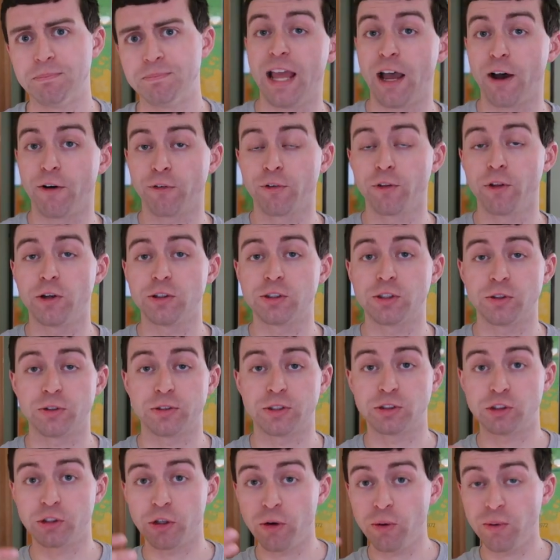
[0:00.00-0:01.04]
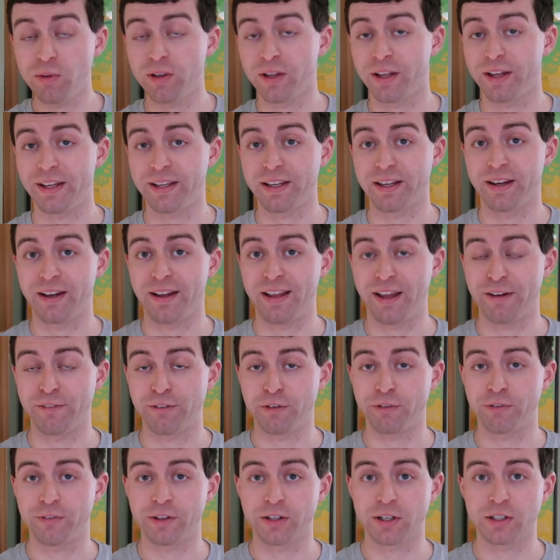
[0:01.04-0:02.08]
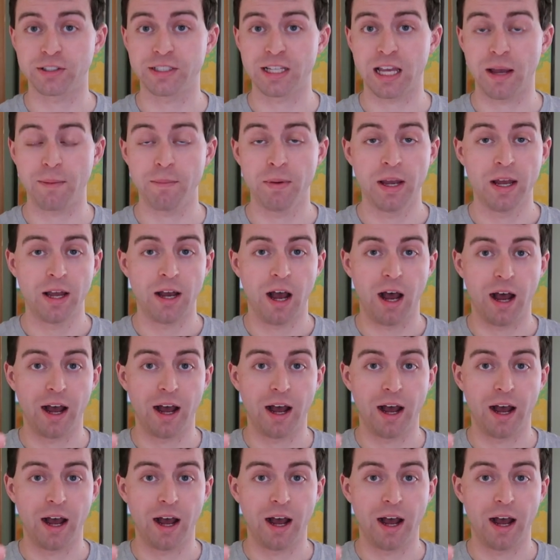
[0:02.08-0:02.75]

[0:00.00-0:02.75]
Now, for those who don't like a heavy finger tab,